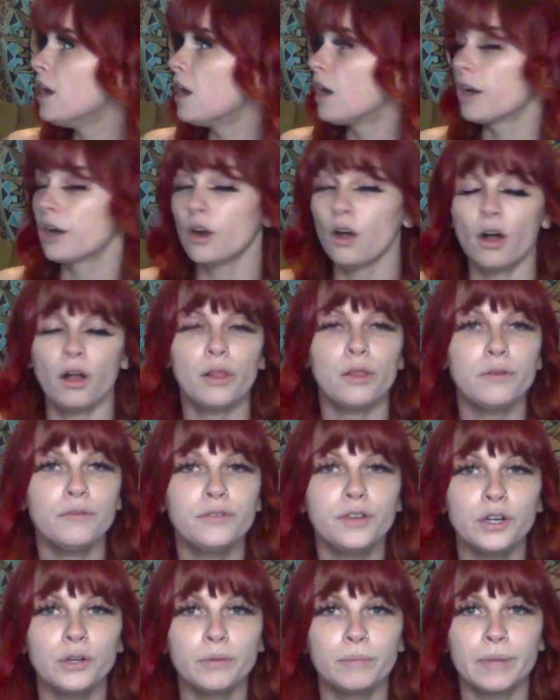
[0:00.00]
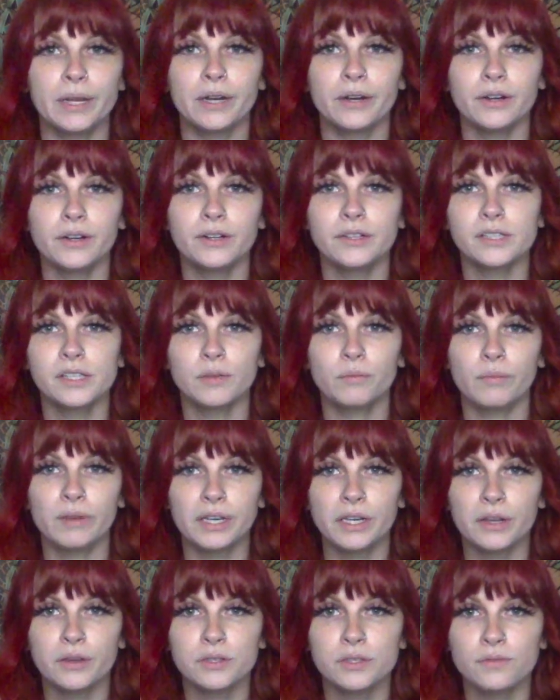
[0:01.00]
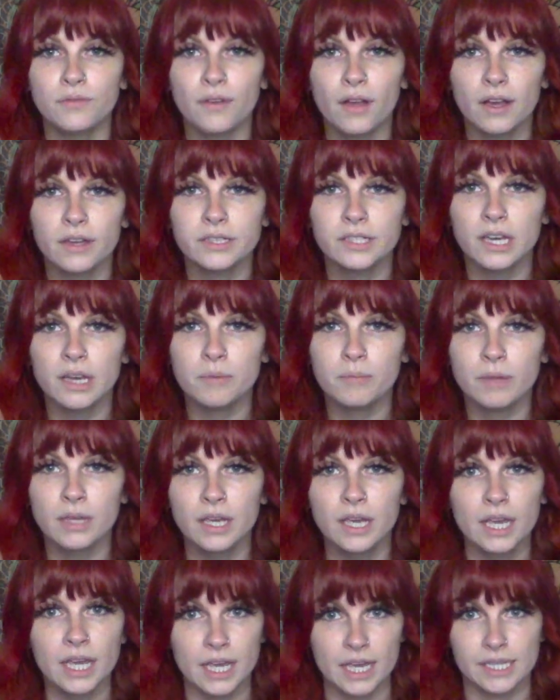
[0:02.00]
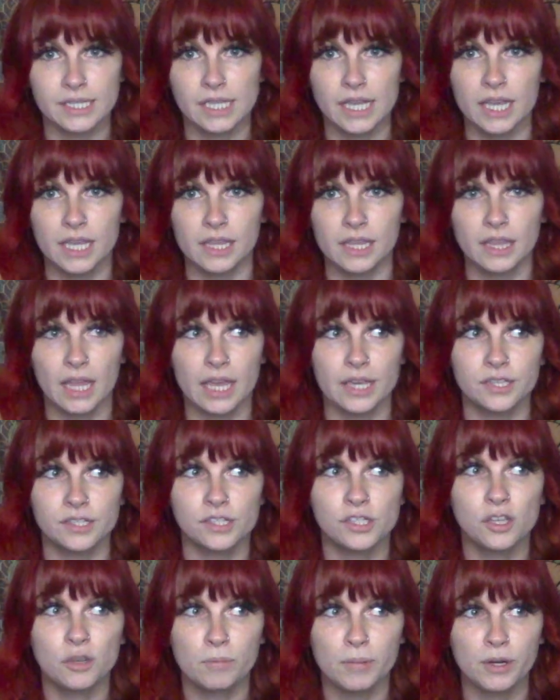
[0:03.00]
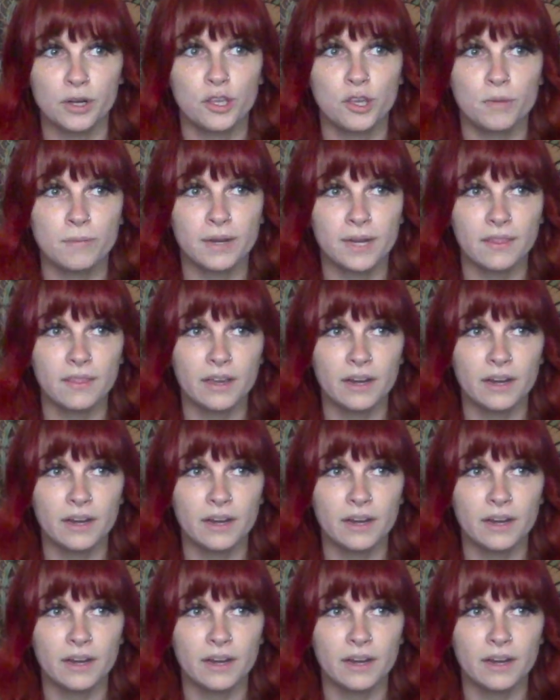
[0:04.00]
Are all of your mirrors and windows fogged up? Is it like super humid in